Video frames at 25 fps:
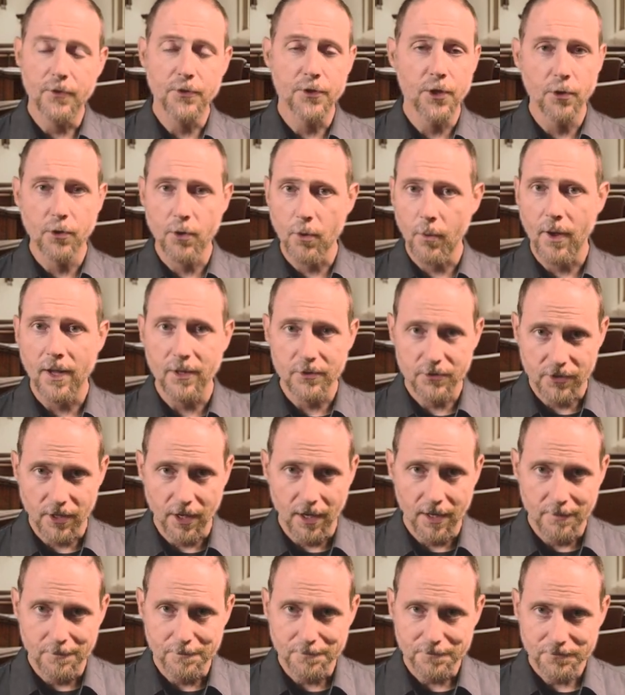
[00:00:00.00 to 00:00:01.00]
Don't go
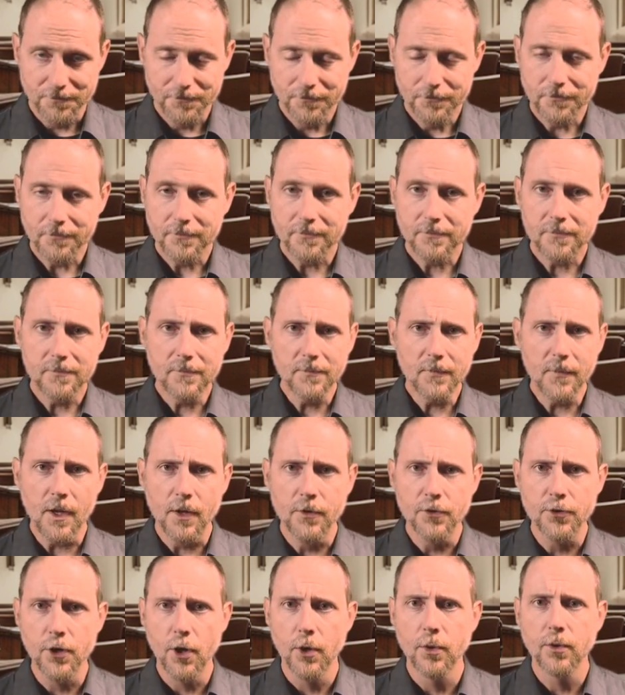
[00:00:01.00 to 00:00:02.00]
outside.
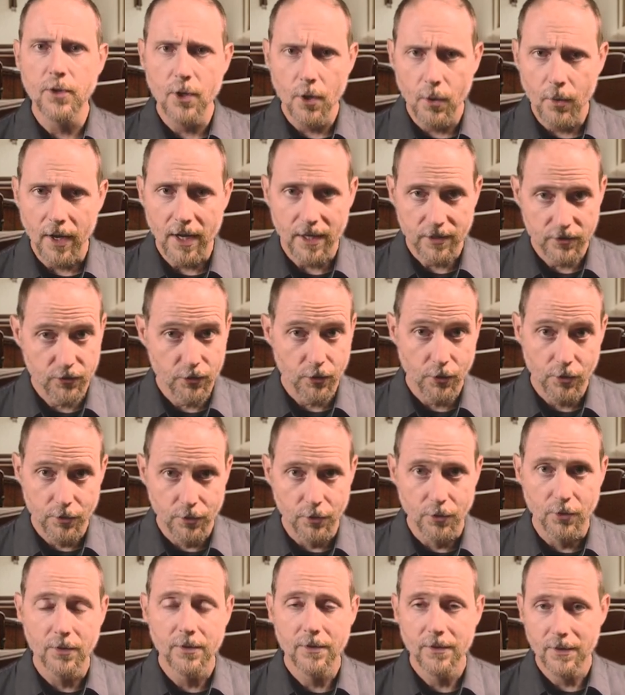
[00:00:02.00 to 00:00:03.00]
Don't go
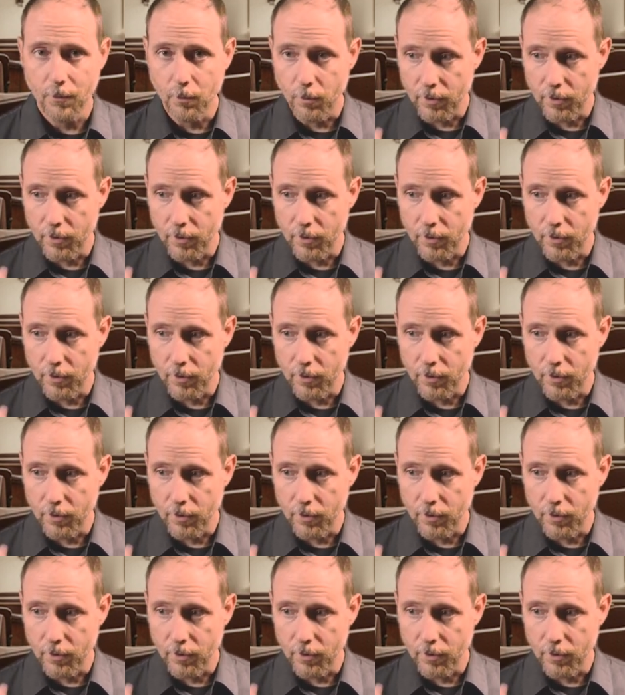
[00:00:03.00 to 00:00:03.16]
external